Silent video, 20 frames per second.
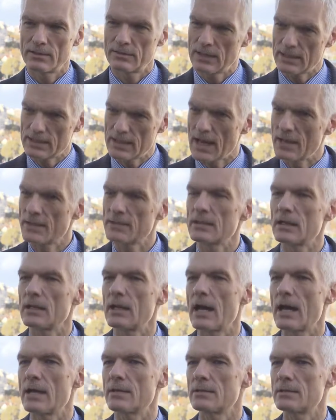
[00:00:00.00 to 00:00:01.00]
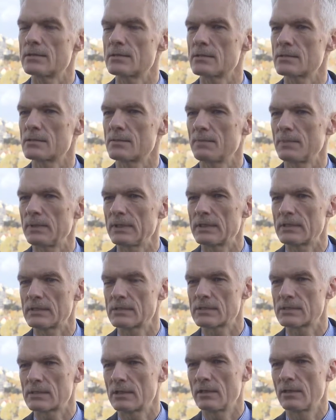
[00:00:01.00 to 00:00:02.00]
that underlie the
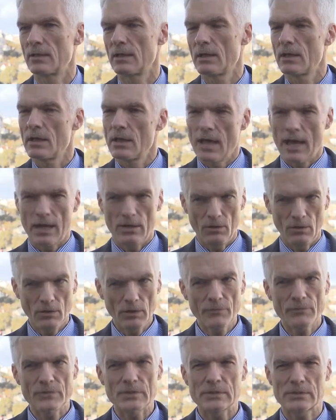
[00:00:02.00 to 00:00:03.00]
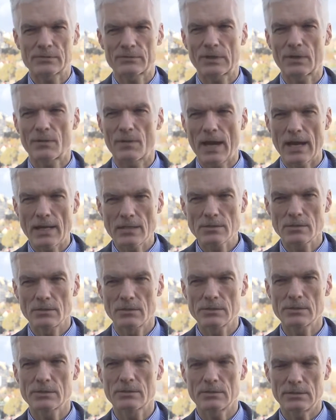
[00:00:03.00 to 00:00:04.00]
disciplines. And all of this requires
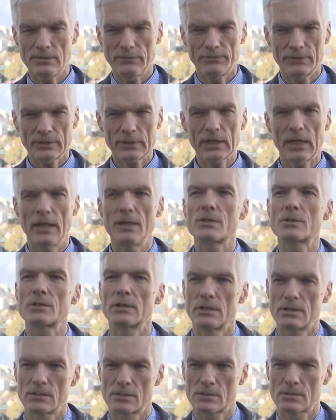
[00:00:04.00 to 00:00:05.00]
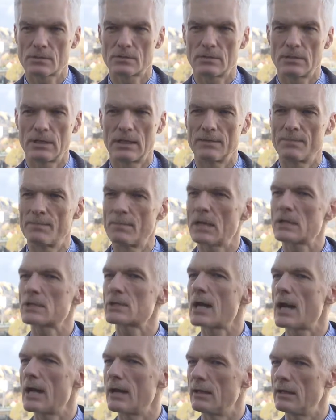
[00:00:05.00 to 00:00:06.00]
also a different culture in school, a much
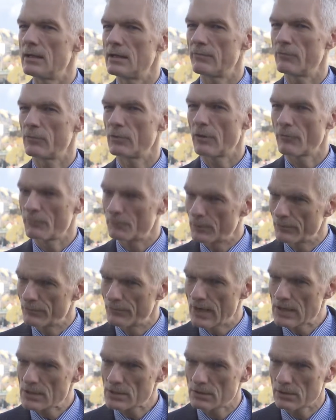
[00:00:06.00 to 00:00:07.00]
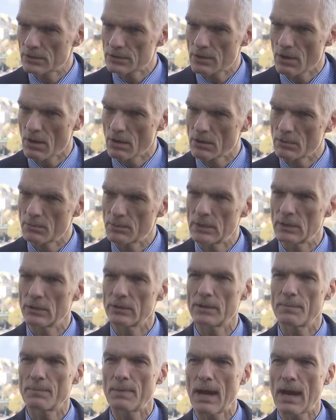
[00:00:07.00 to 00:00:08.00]
higher level of professional autonomy
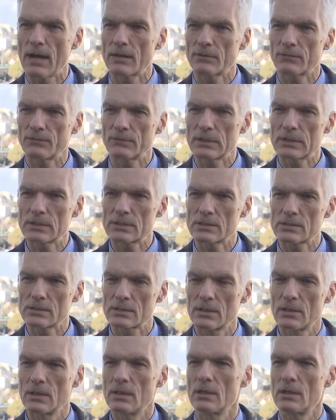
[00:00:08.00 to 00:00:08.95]
on the part of teachers,